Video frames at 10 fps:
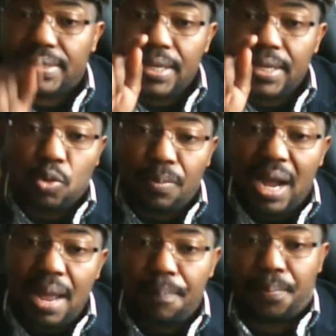this thing to
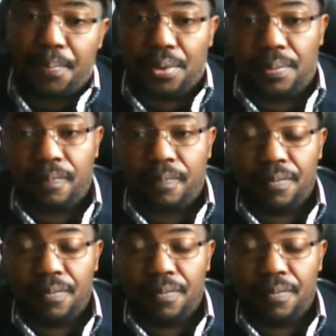my people,